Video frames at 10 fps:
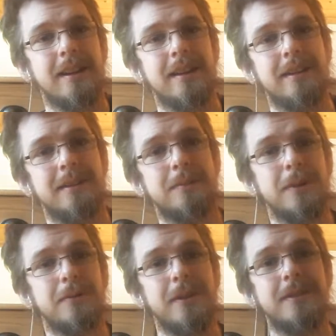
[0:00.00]
and it's a
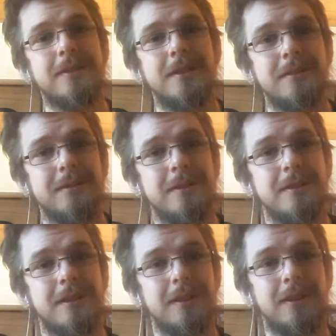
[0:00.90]
bit offensive,
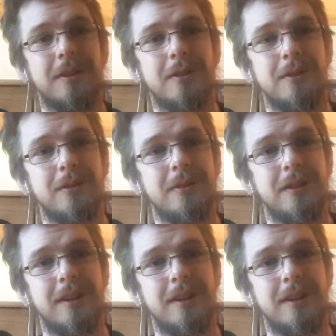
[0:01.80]
you know.